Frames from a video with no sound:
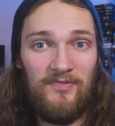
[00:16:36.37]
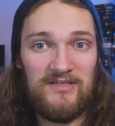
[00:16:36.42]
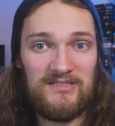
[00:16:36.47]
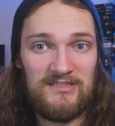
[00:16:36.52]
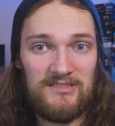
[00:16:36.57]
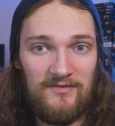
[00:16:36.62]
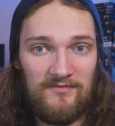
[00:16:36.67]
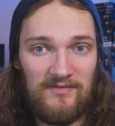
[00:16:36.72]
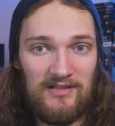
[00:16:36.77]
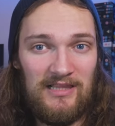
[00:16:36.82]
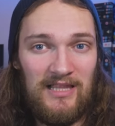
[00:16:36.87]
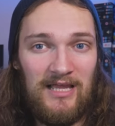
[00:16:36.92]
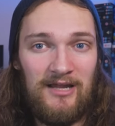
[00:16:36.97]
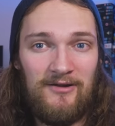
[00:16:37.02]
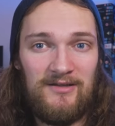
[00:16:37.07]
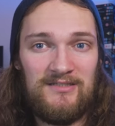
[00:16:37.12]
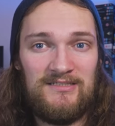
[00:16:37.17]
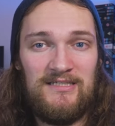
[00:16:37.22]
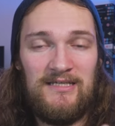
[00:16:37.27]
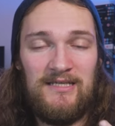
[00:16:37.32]
there's enough
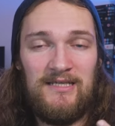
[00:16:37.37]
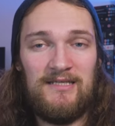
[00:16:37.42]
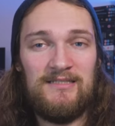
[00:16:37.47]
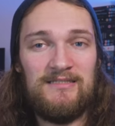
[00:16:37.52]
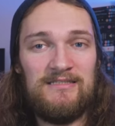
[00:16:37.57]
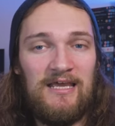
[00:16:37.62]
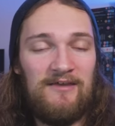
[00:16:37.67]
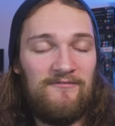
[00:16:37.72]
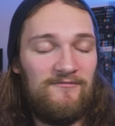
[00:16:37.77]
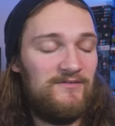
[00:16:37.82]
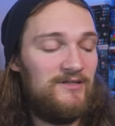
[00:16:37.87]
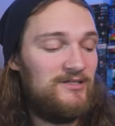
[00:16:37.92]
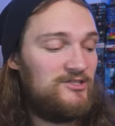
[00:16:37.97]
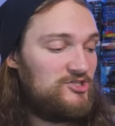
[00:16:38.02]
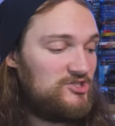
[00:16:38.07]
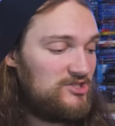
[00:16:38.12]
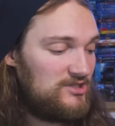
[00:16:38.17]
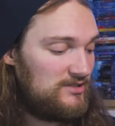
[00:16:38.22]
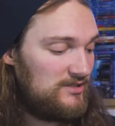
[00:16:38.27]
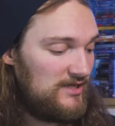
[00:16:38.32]
clarity and
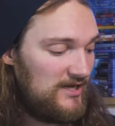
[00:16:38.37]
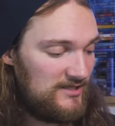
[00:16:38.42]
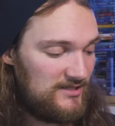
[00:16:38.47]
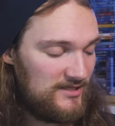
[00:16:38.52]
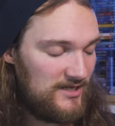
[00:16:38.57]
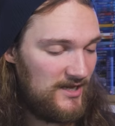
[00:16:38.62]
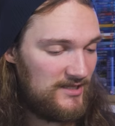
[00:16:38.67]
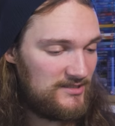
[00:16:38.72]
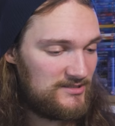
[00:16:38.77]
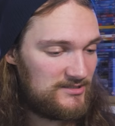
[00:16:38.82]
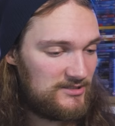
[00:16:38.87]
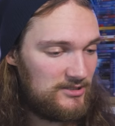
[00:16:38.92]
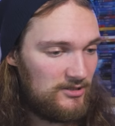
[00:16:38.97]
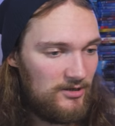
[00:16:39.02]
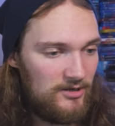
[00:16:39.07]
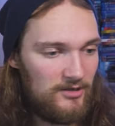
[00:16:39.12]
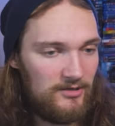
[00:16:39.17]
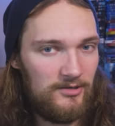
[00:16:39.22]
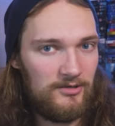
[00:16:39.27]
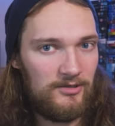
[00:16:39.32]
definition, and it's
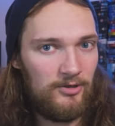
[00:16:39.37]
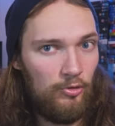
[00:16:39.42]
got,